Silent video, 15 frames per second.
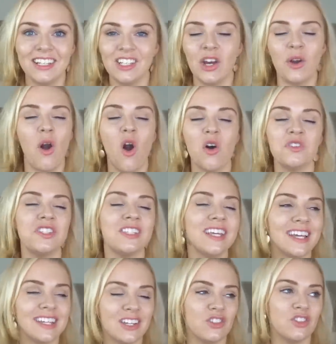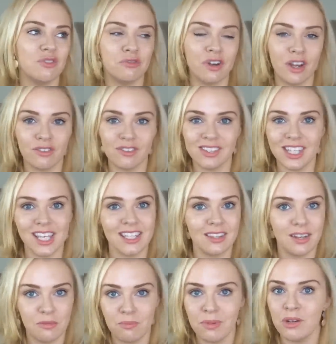you know, our signature fragrances
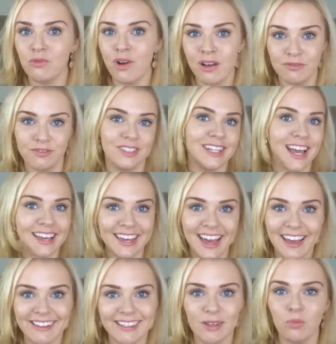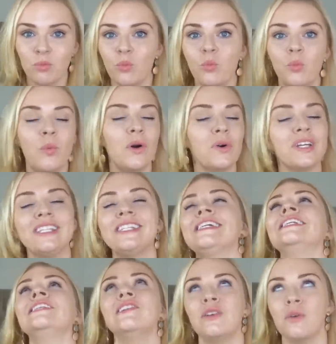that have been around for decades and will
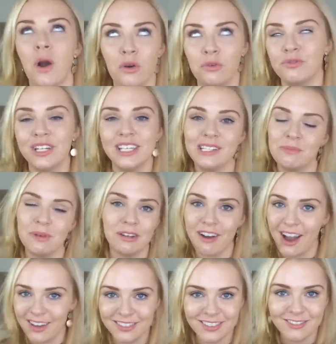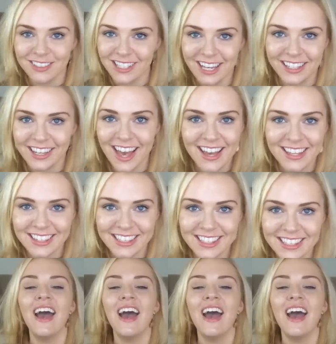continue hopefully to be around for decades.